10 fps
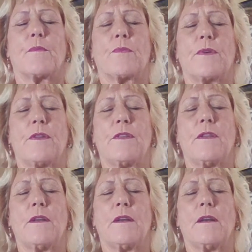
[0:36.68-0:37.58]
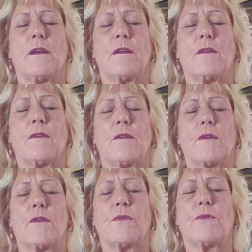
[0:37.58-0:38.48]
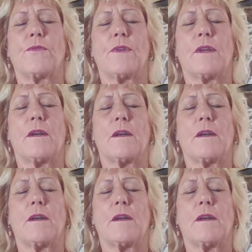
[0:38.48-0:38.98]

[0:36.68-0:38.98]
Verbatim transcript: Breathe in, hold it.